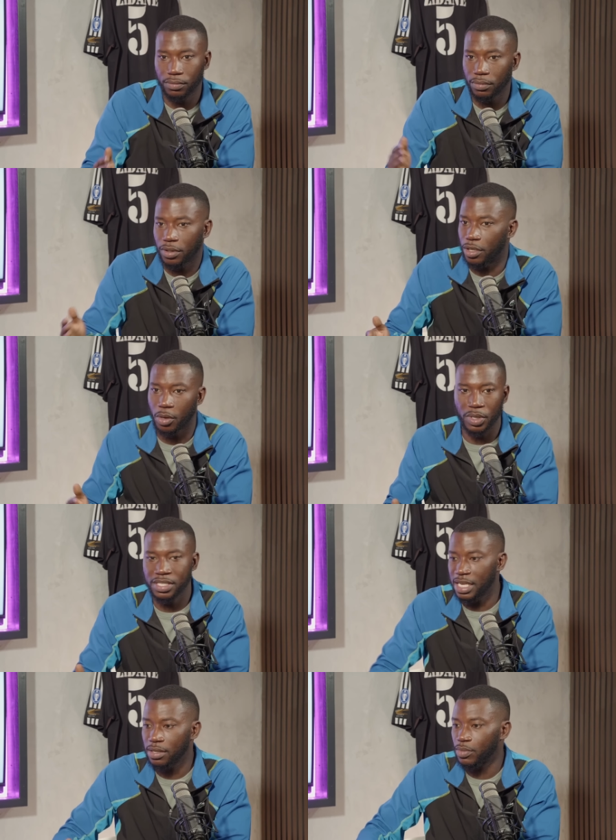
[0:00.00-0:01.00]
you know, we
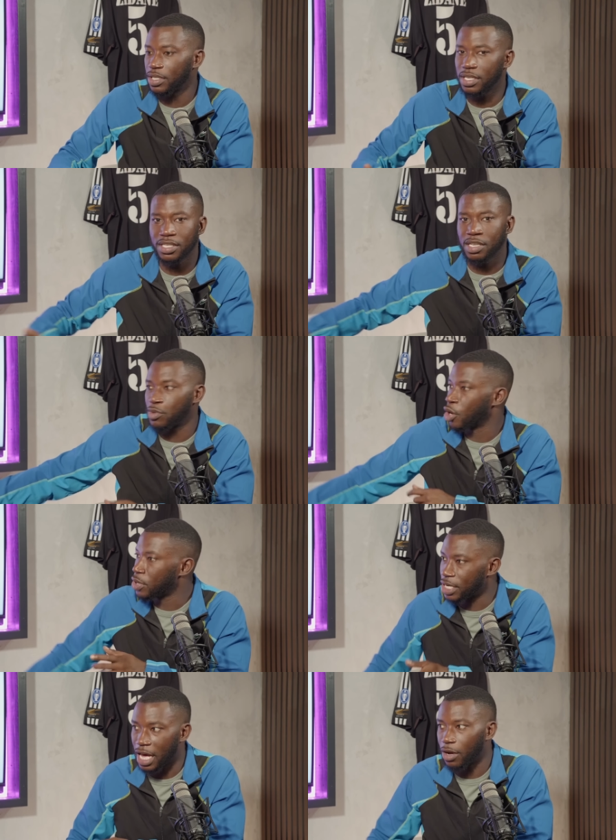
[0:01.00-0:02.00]
see we see
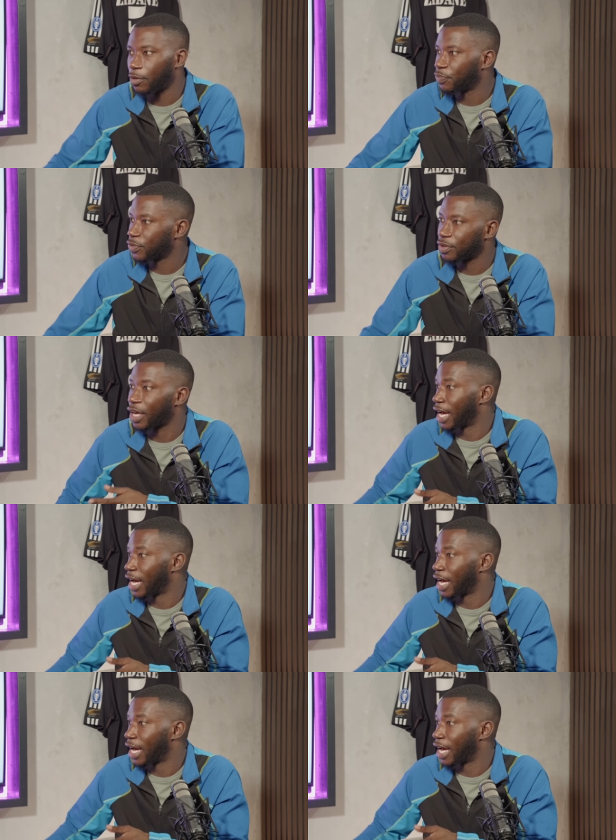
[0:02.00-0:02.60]
Simeone now mm-hmm, mm-hmm, mm-hmm.